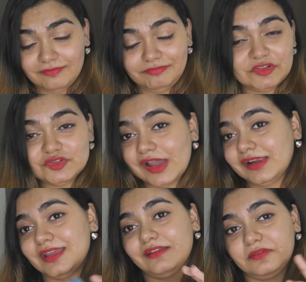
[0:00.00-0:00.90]
the
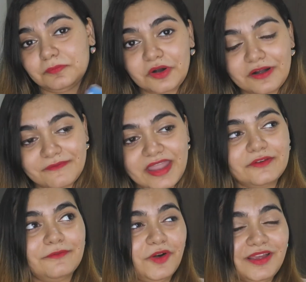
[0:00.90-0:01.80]
jelly is perfect
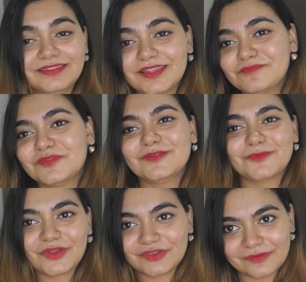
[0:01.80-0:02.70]
for a simple
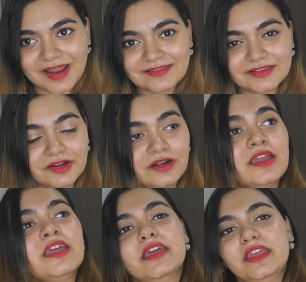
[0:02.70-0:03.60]
moisturizer
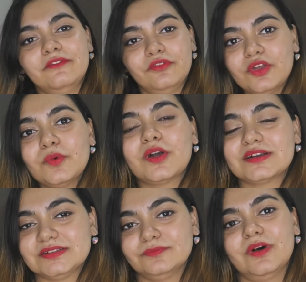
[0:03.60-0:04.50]
if you are
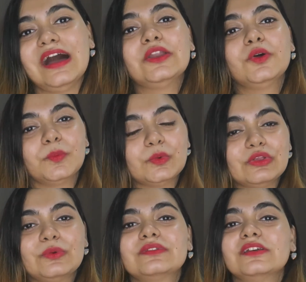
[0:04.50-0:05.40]
someone who would
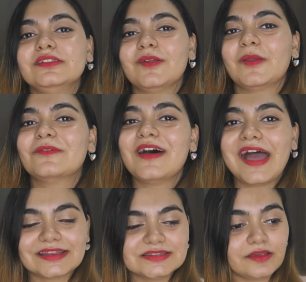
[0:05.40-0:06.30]
use a lot of
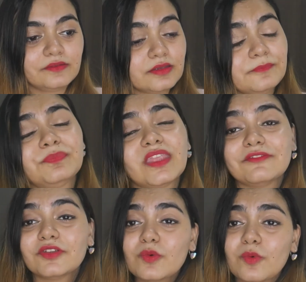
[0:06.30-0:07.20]
actives.
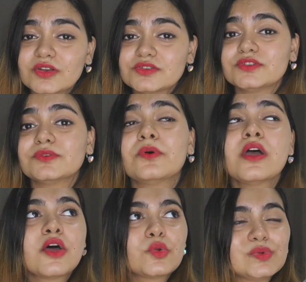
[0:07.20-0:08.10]
If you want to
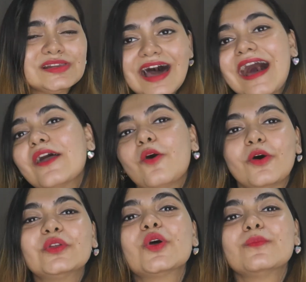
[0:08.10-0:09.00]
rely
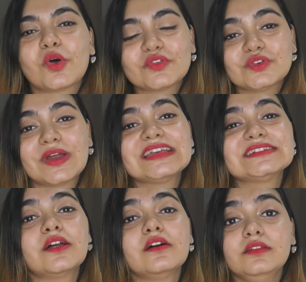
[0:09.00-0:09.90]
on your
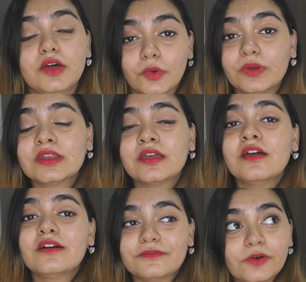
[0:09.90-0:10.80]
moisturizer alone
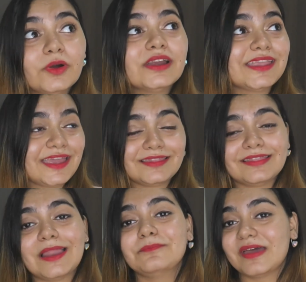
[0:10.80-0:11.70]
for getting
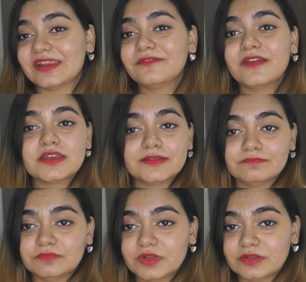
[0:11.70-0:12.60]
that benefit,
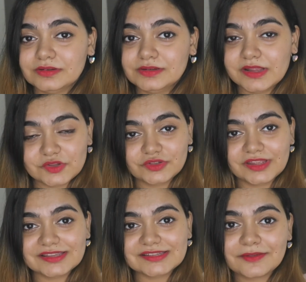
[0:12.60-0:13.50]
ditch
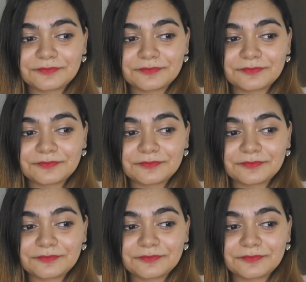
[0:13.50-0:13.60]
this.